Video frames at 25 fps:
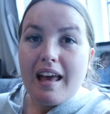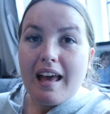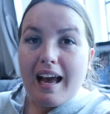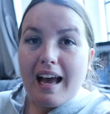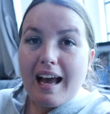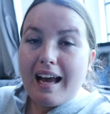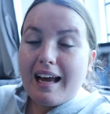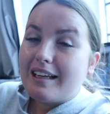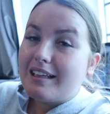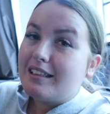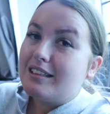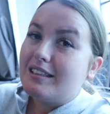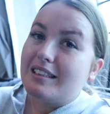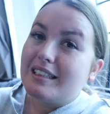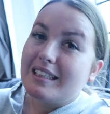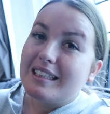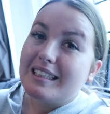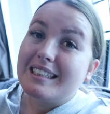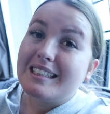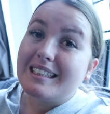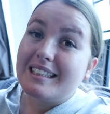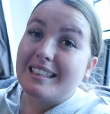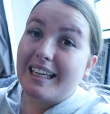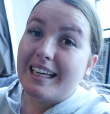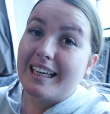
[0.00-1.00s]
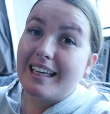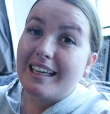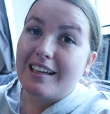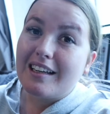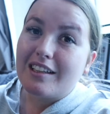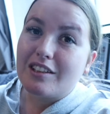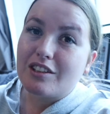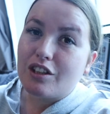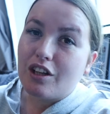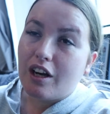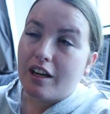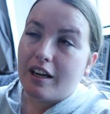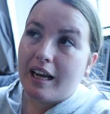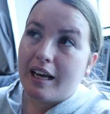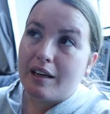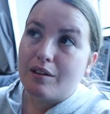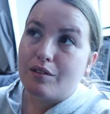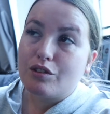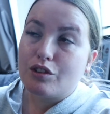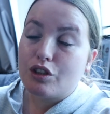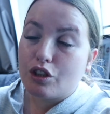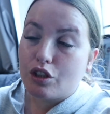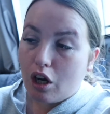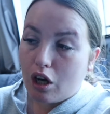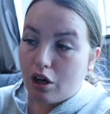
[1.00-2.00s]
and Steve has gone
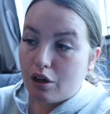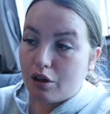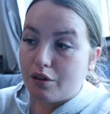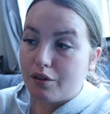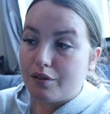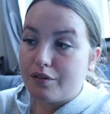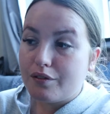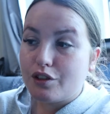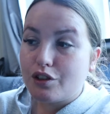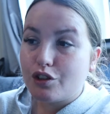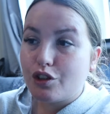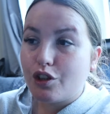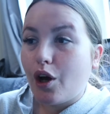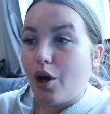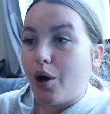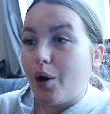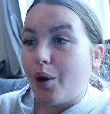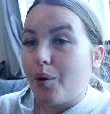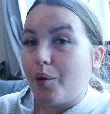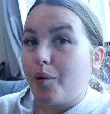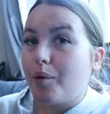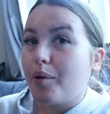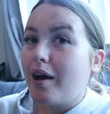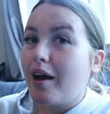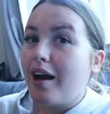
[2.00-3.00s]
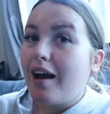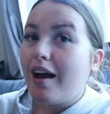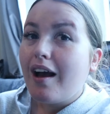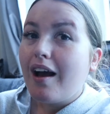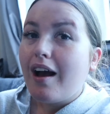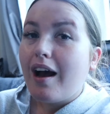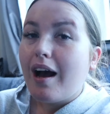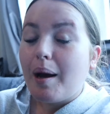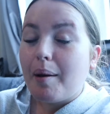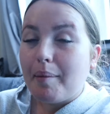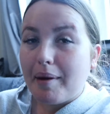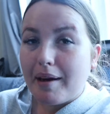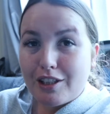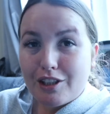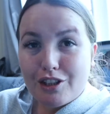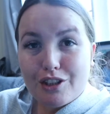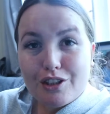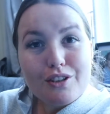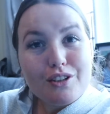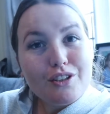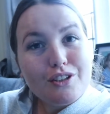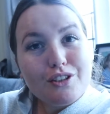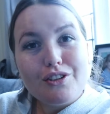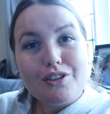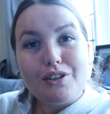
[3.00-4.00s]
out to golf, so I'm actually
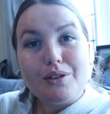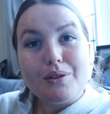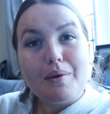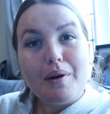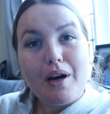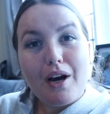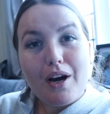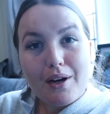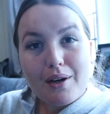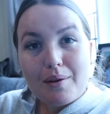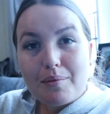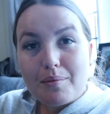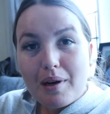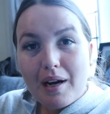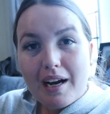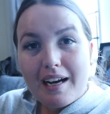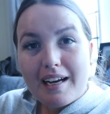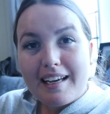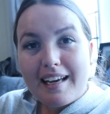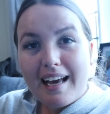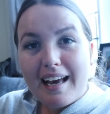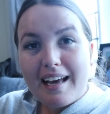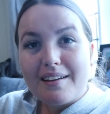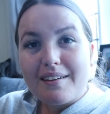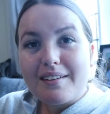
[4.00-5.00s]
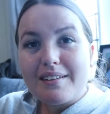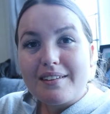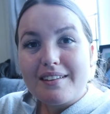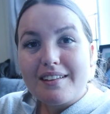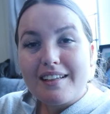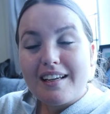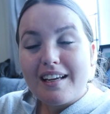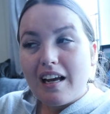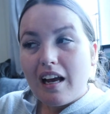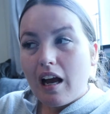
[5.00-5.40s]
gonna do a home workout.